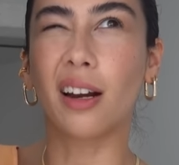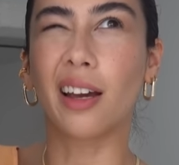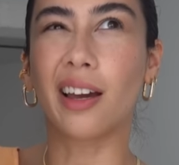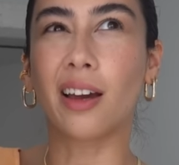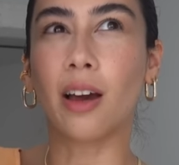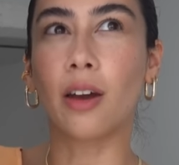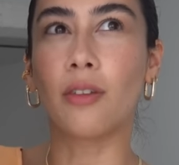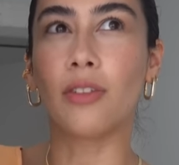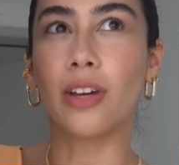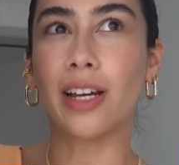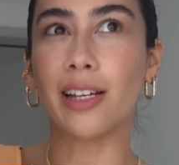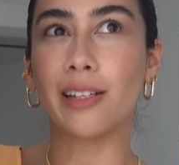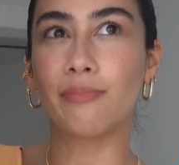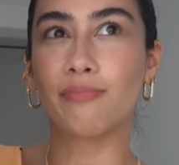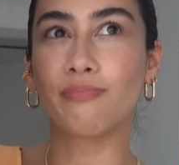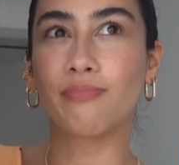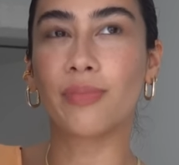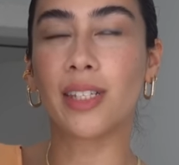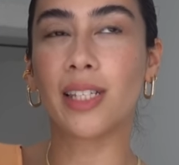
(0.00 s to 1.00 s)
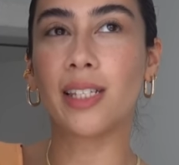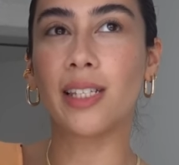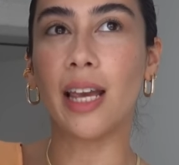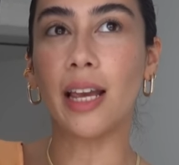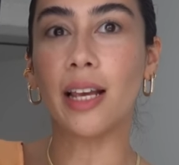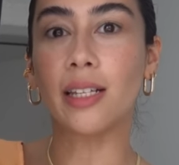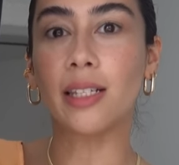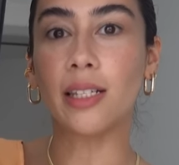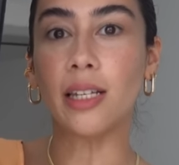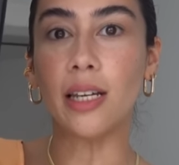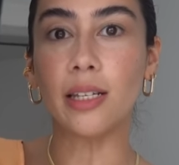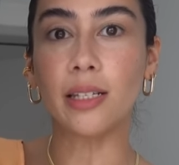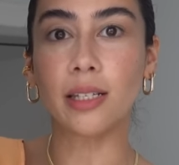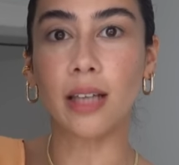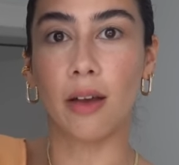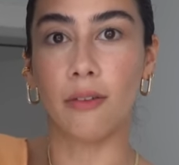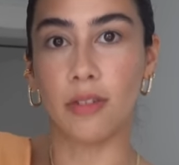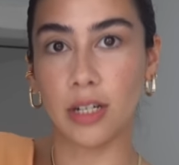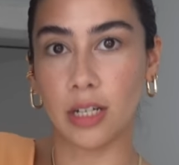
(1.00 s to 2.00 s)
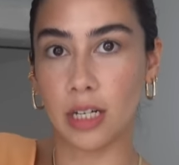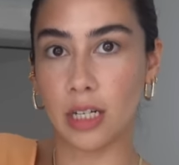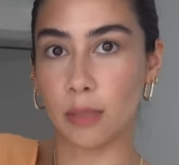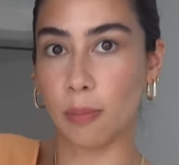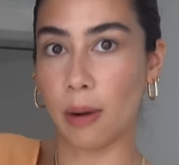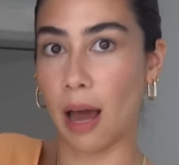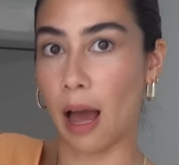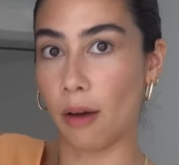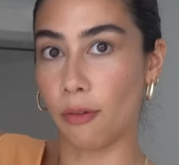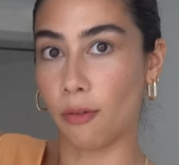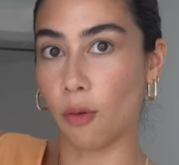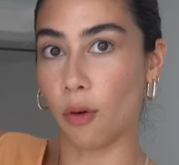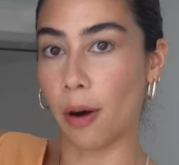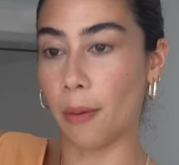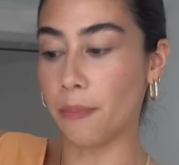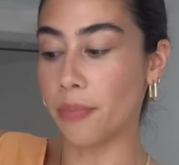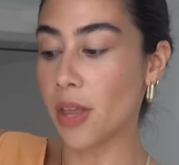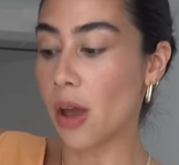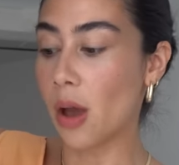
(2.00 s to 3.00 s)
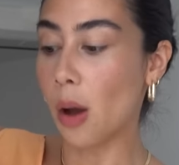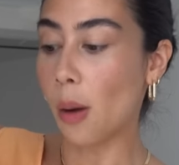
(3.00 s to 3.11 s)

like kind of like a sixties, seventies platform.